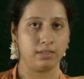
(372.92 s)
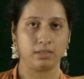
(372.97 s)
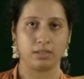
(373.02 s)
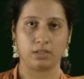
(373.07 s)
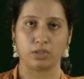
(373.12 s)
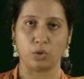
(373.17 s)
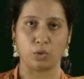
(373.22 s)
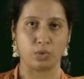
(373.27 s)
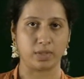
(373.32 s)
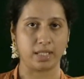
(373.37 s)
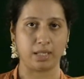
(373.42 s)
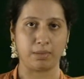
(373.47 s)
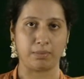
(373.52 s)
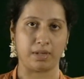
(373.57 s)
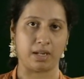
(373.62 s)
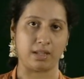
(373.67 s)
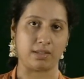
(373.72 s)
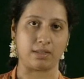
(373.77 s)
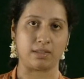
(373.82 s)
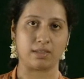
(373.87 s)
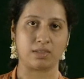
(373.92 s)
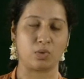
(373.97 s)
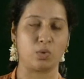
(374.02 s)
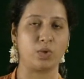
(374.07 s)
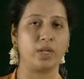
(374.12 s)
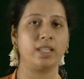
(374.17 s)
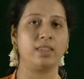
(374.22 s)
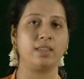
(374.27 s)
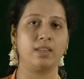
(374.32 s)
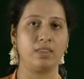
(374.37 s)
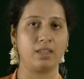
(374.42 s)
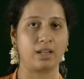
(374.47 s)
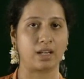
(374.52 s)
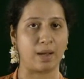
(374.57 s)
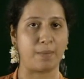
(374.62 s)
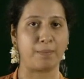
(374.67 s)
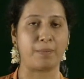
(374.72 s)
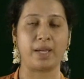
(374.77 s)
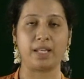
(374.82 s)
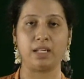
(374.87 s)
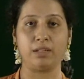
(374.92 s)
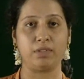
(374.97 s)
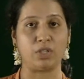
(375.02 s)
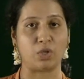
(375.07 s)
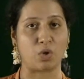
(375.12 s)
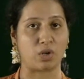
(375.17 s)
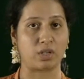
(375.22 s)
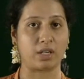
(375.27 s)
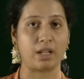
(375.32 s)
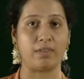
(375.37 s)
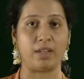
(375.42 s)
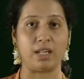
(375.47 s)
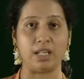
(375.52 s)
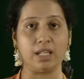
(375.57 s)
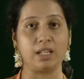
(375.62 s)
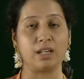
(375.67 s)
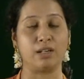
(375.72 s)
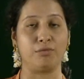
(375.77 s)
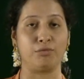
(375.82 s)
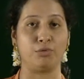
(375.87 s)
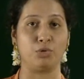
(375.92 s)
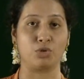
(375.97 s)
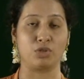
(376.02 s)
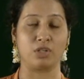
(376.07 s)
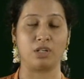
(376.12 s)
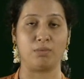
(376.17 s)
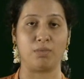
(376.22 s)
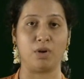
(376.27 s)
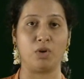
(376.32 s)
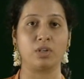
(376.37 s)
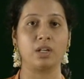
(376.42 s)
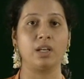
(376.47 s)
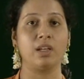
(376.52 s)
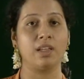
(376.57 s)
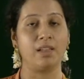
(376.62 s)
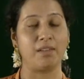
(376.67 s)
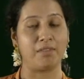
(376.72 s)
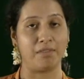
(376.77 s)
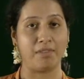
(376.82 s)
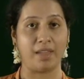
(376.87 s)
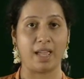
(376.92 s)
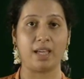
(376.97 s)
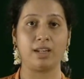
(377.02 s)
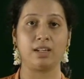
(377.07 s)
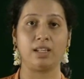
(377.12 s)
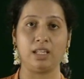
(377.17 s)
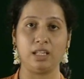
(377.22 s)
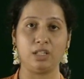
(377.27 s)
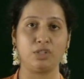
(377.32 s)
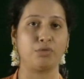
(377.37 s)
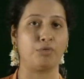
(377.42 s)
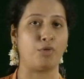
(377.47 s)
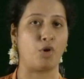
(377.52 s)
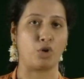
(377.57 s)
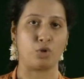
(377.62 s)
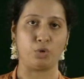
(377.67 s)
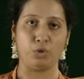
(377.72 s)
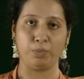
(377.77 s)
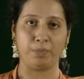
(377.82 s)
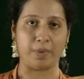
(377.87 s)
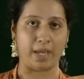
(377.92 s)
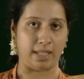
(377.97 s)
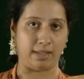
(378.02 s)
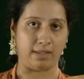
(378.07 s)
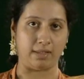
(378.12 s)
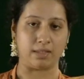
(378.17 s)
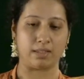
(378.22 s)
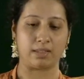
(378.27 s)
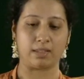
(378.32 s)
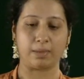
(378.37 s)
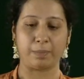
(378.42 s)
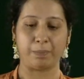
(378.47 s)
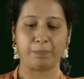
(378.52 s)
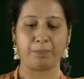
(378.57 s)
closing braces. Only then the compiler will not have any confusion about where each for loop ends.